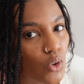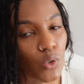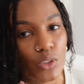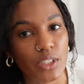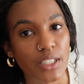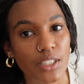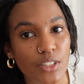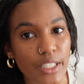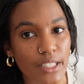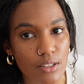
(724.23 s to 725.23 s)
Gold
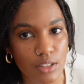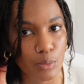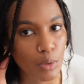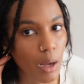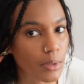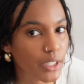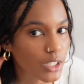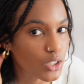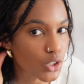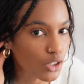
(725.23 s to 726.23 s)
earrings that are probably
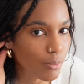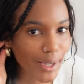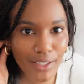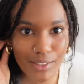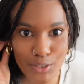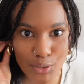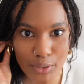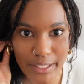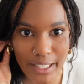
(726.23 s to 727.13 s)
gonna turn my ears green